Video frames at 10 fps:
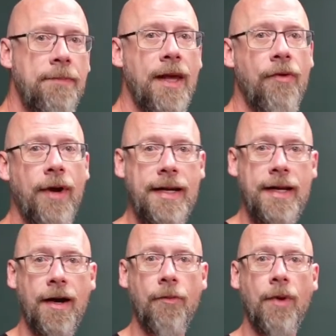pin right
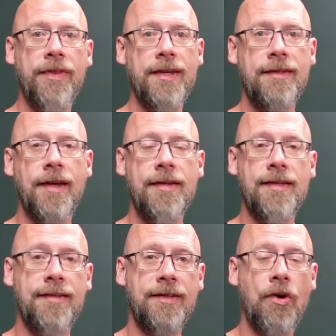here. And what this does
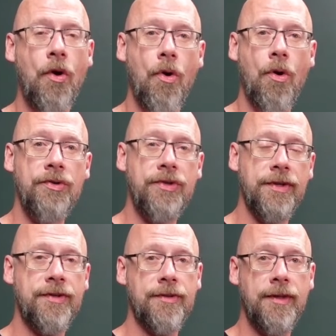is this holds
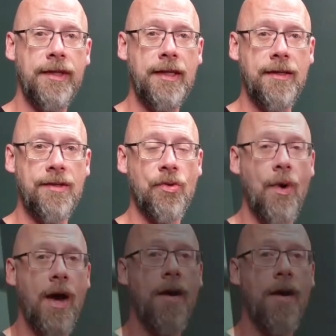the squat